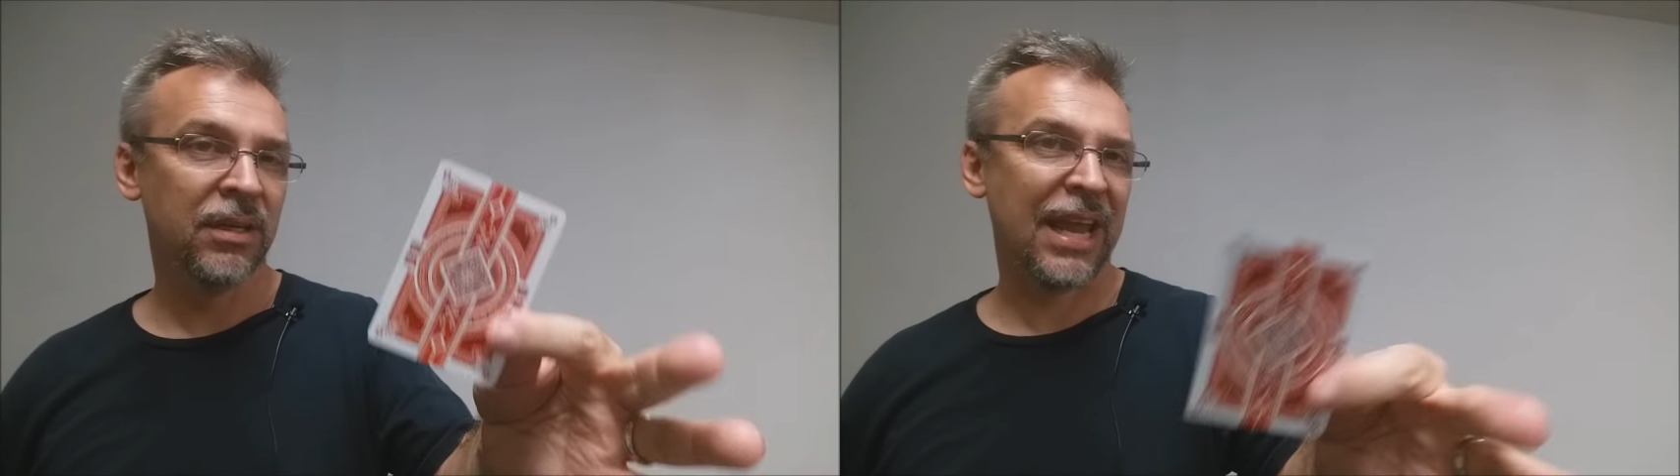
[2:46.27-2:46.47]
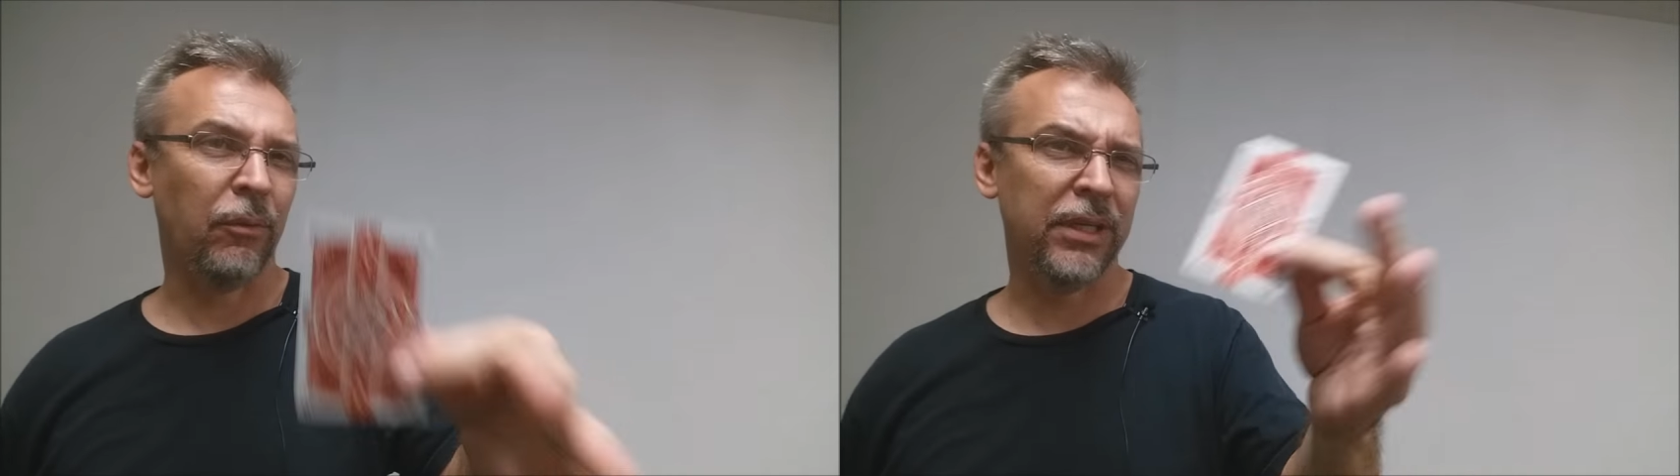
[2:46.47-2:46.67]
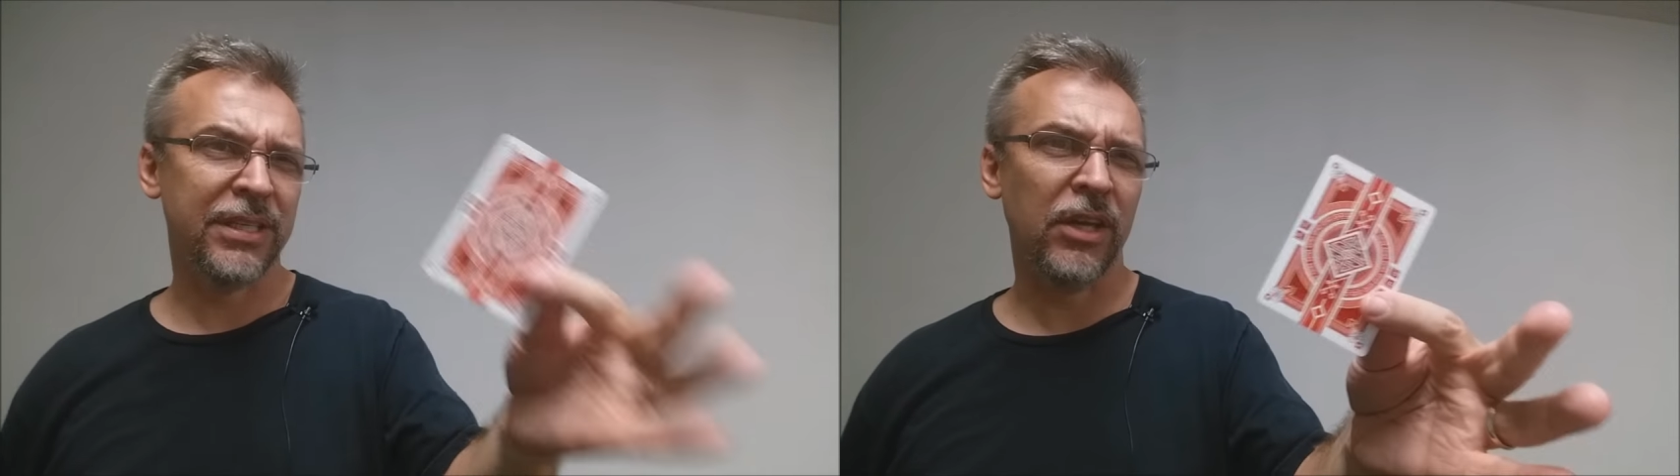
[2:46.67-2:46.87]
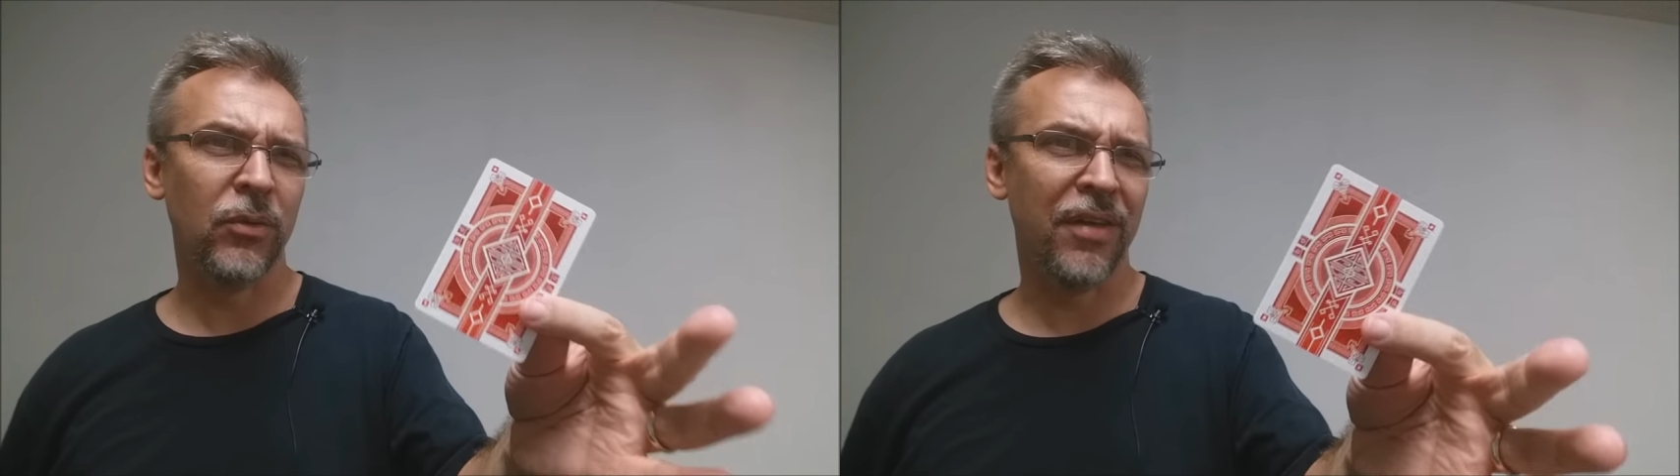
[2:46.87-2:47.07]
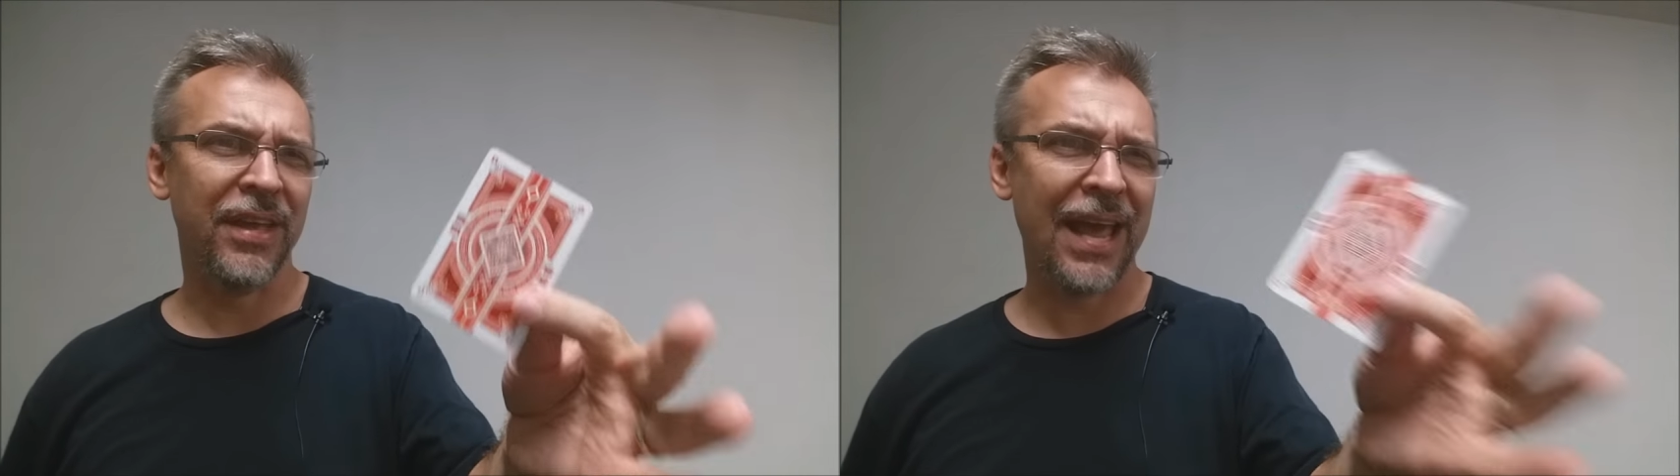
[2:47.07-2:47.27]
Can't really tell
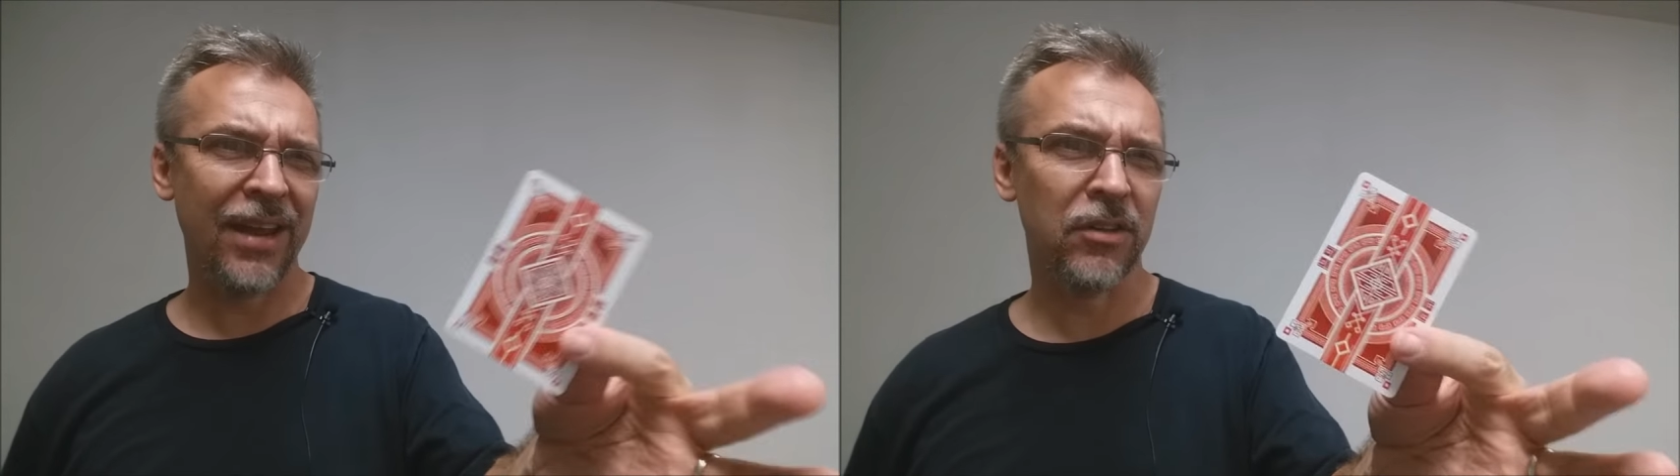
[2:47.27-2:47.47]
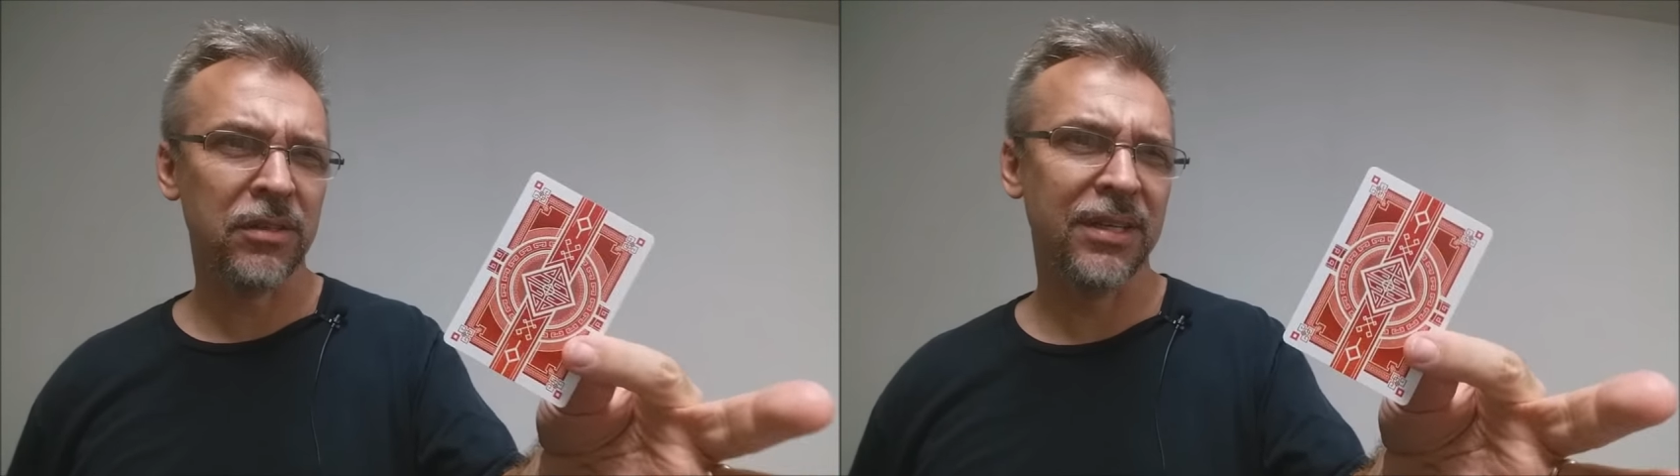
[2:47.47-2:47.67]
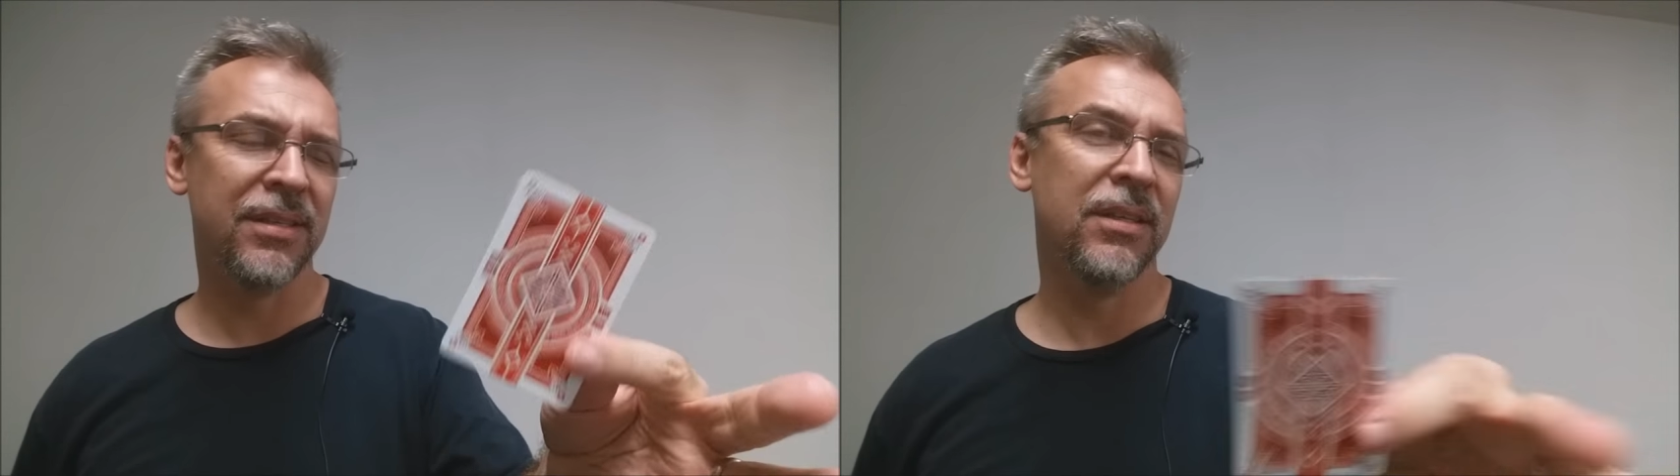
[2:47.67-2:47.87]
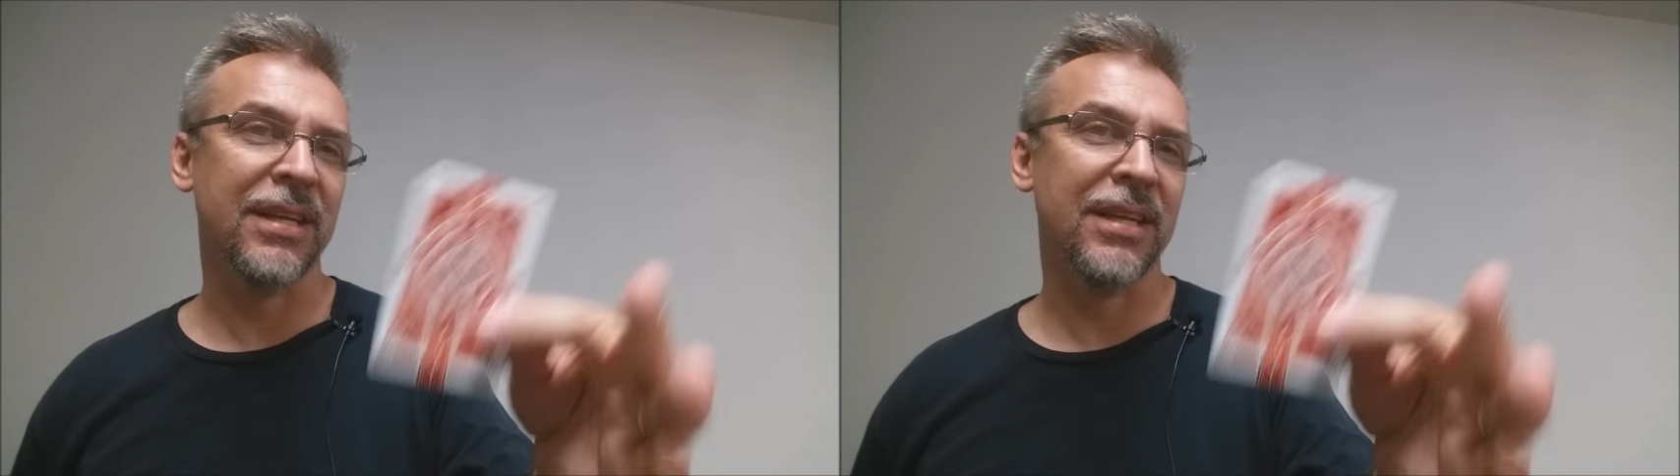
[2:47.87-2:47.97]
you how they handle because